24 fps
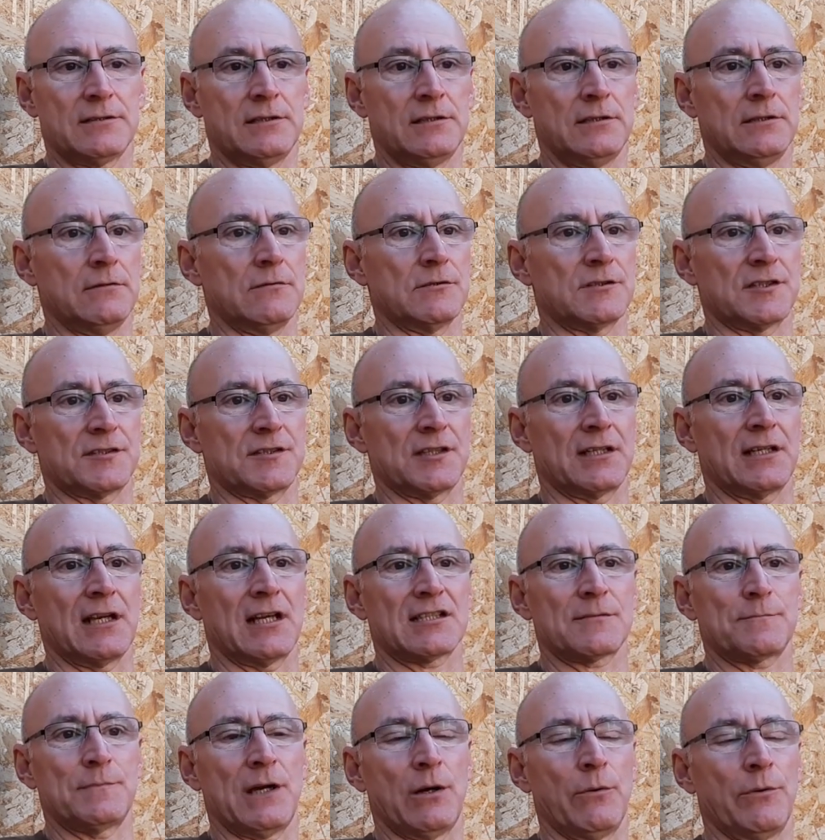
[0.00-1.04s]
He uses a
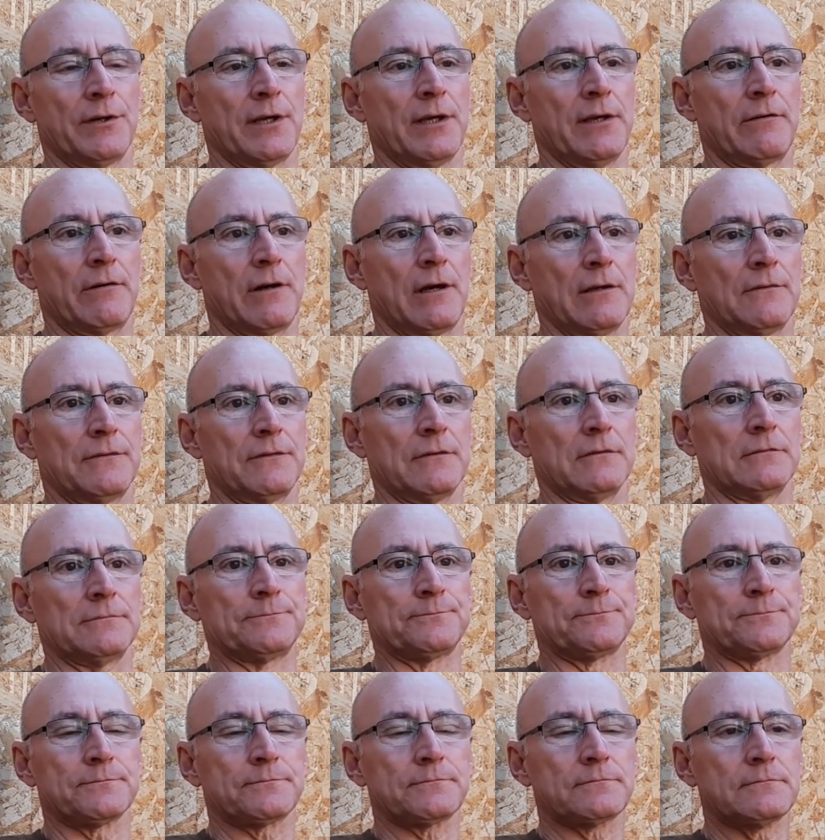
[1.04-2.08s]
gas powered air rifle,
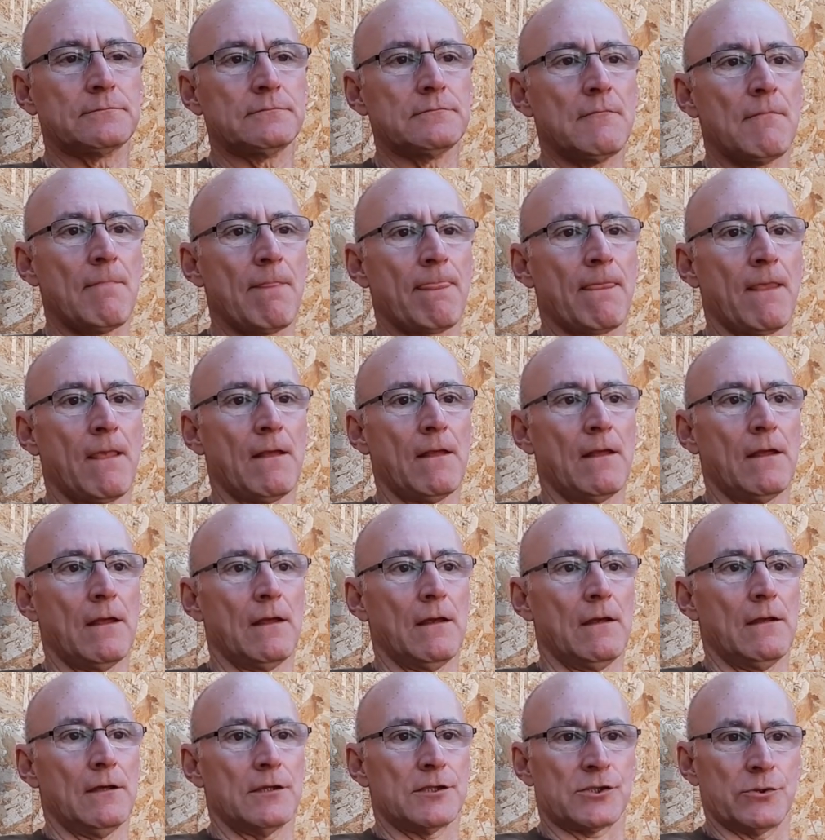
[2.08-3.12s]

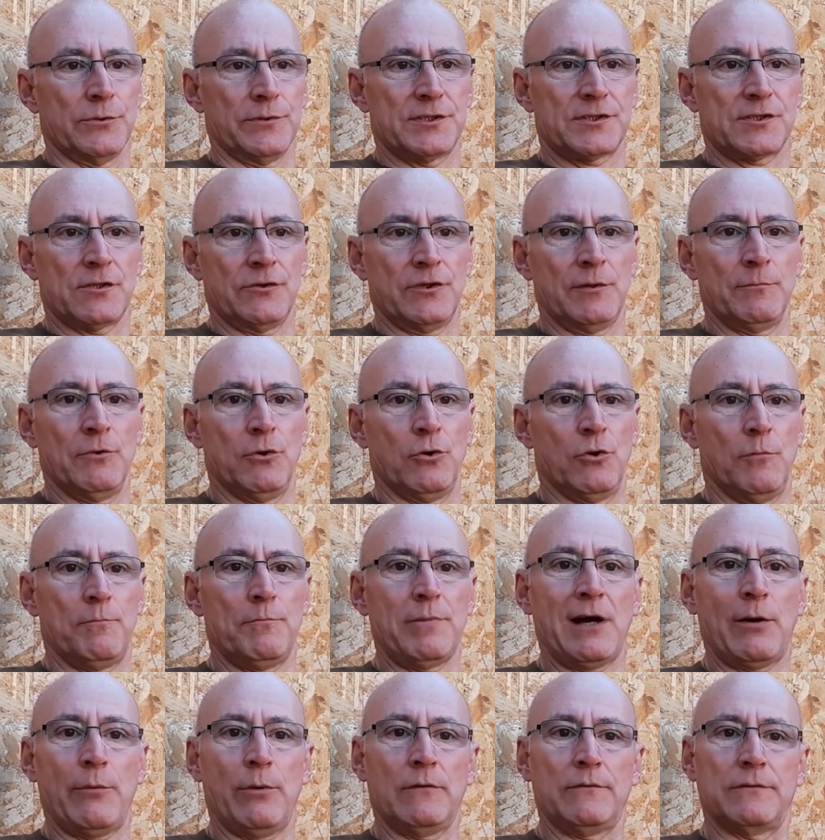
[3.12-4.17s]
so it's on the more
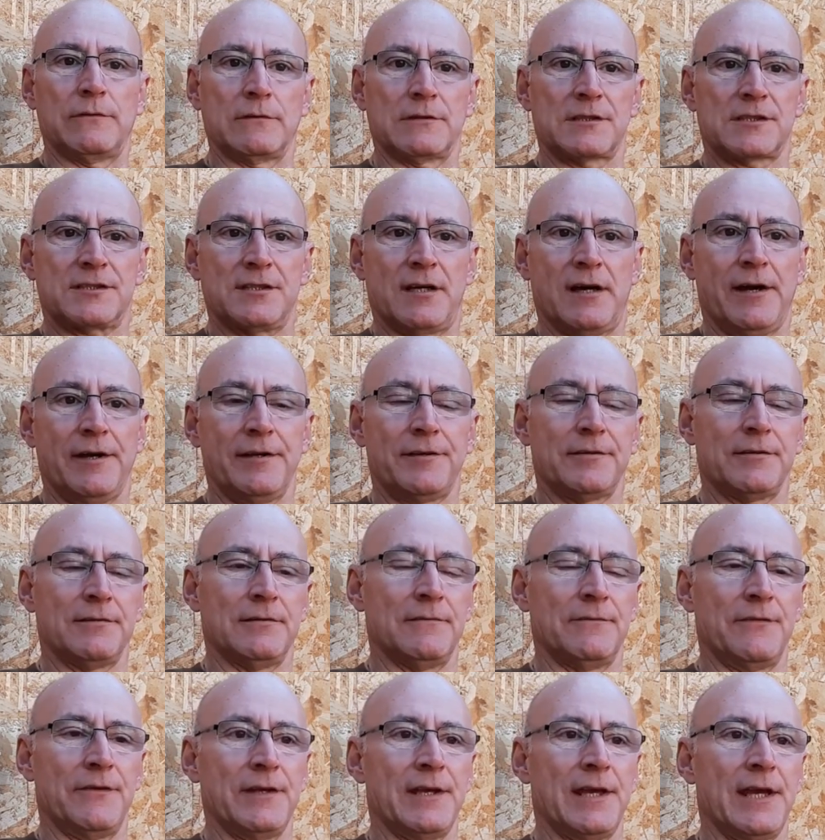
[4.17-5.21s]
powerful side
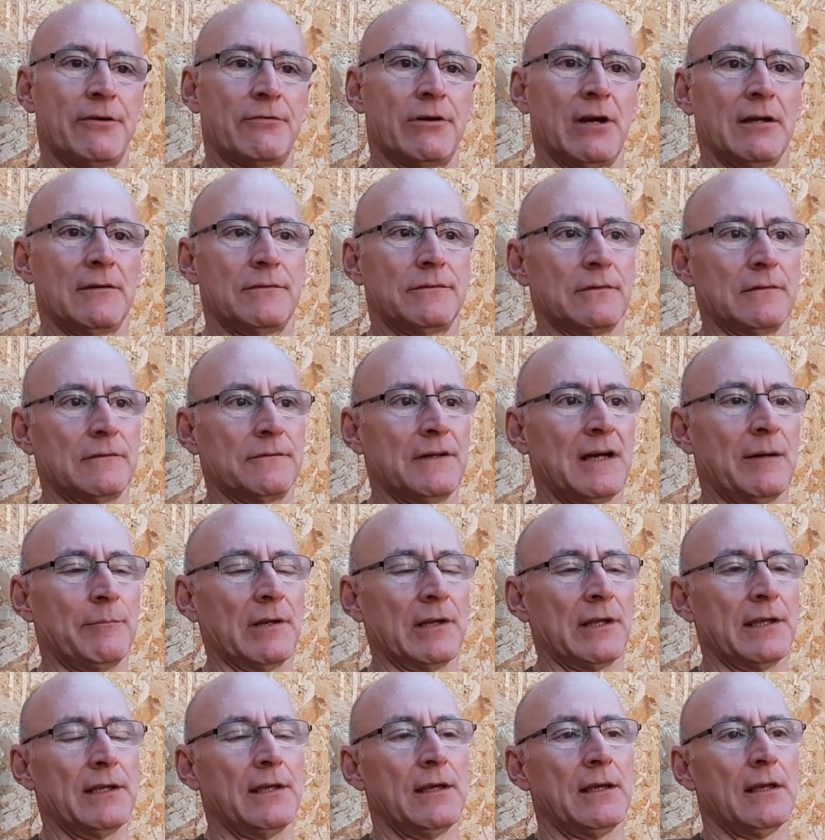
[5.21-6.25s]
of the air rifle
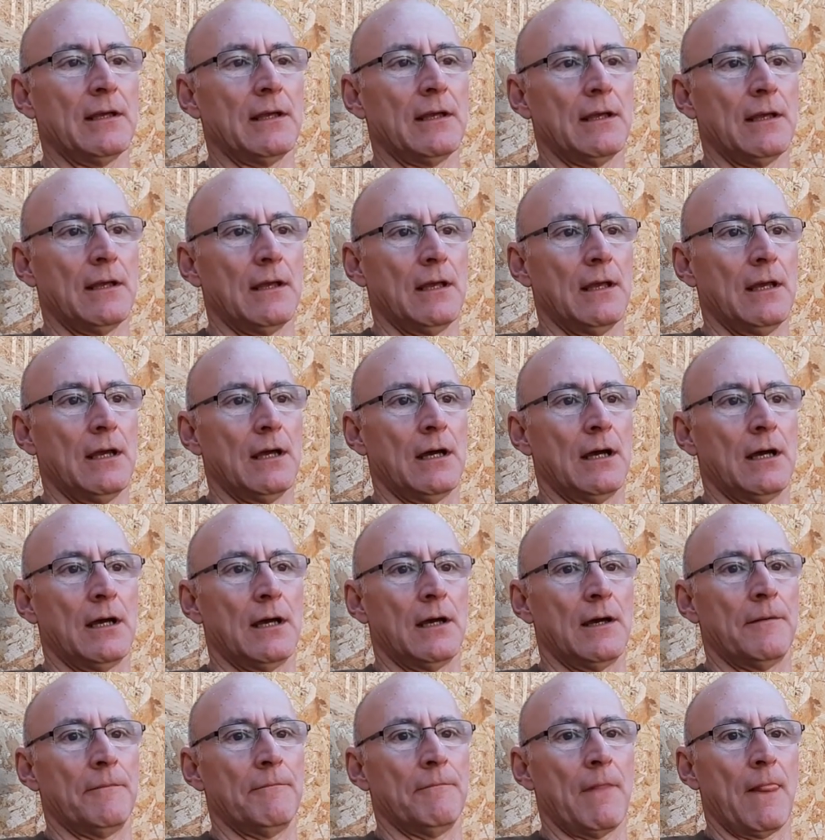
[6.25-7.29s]
family,
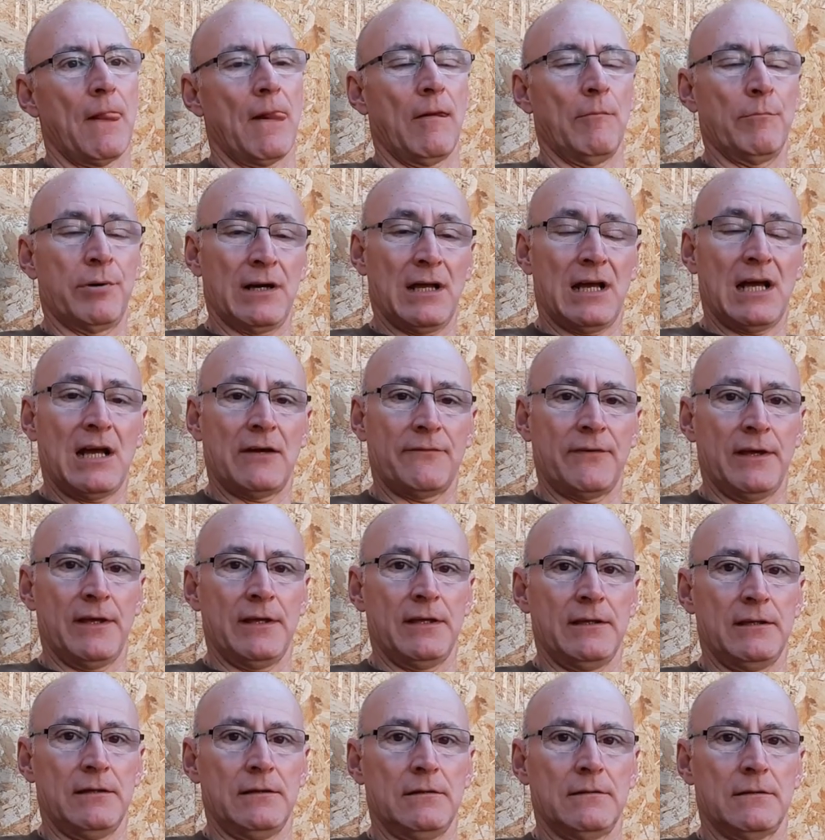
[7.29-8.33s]
but I have what
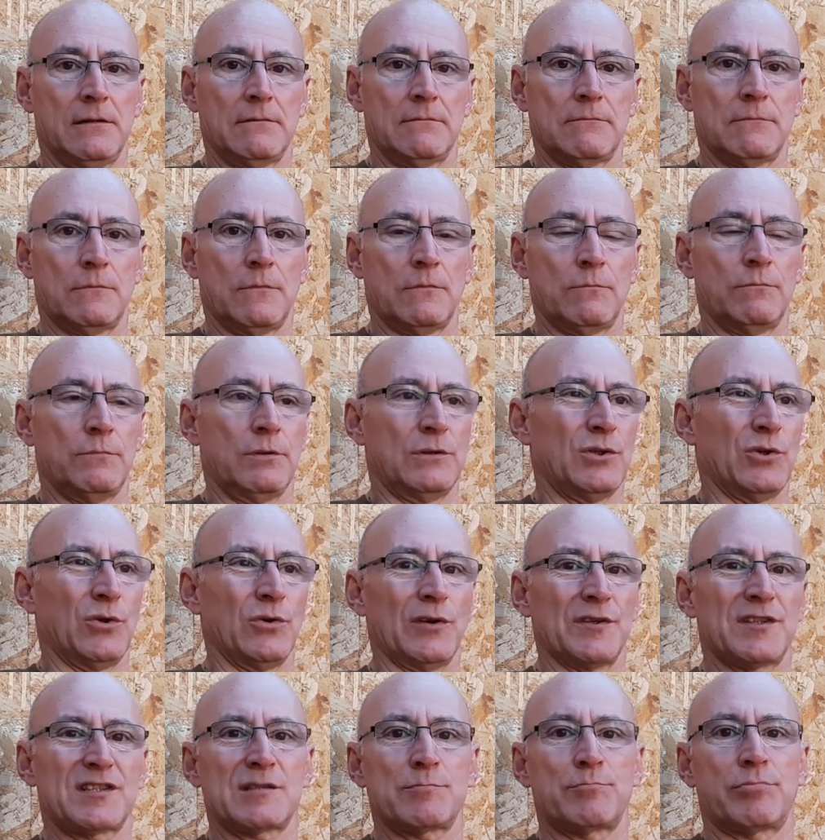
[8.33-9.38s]
we call
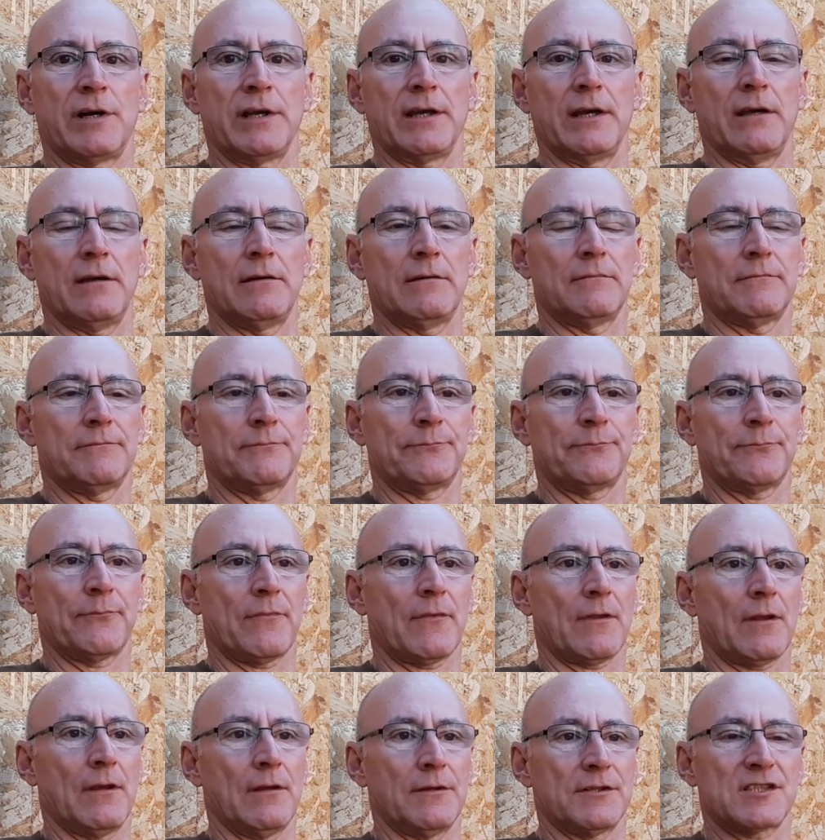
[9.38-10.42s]
a Springer,
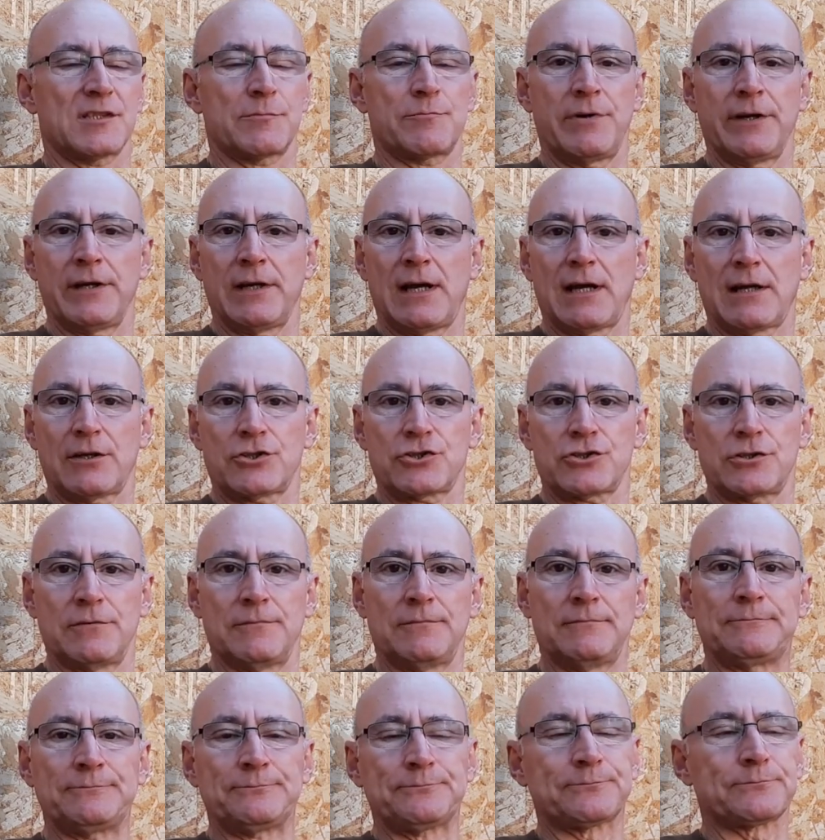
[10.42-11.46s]
a spring
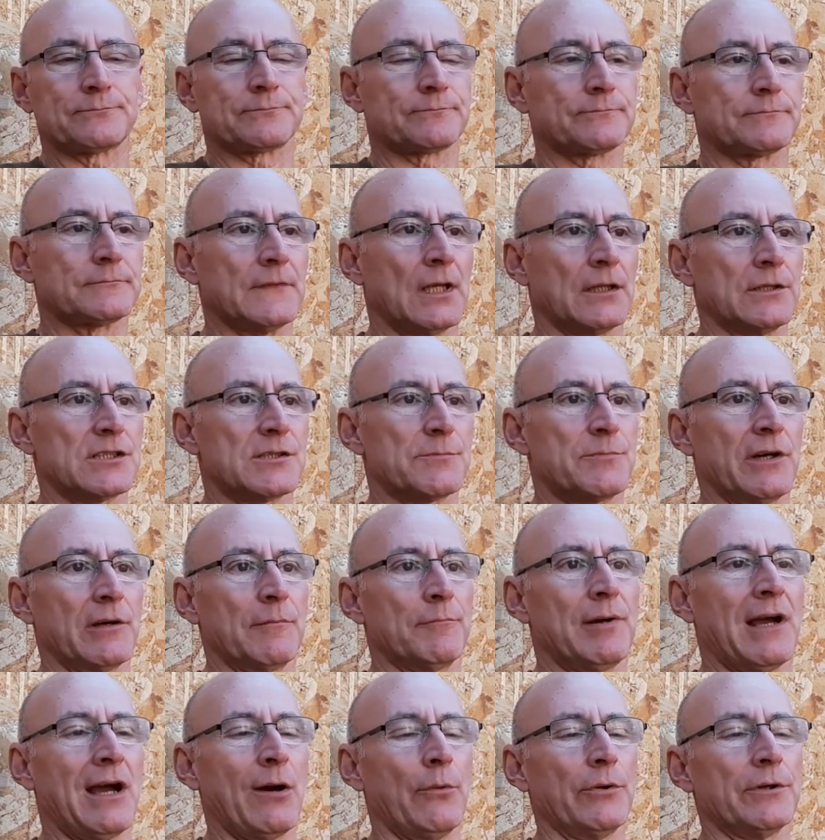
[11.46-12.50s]
action, a spring
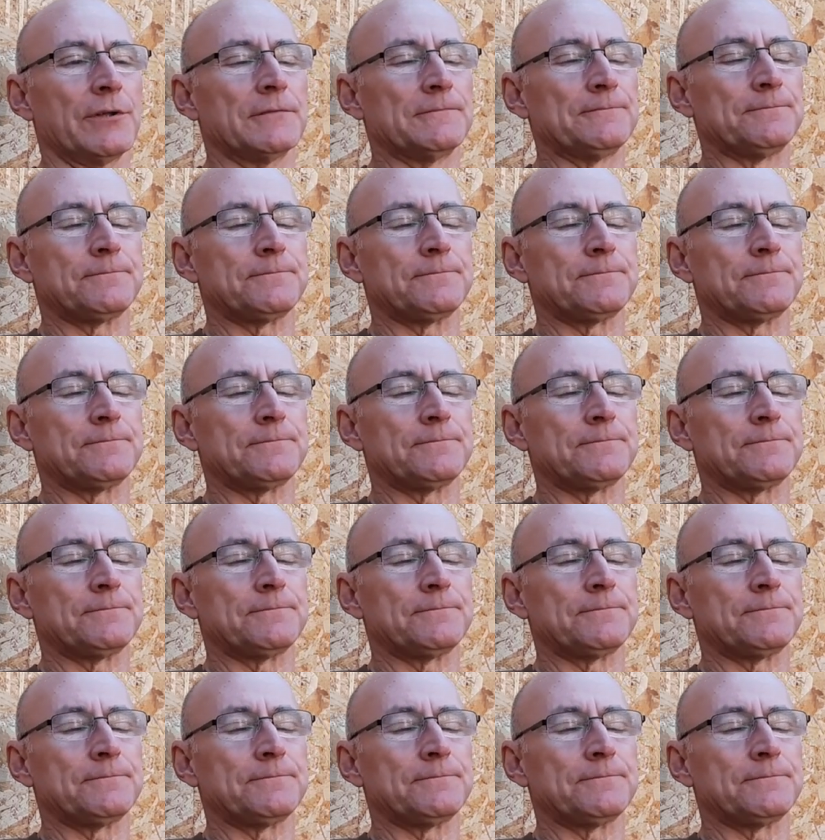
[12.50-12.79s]
powered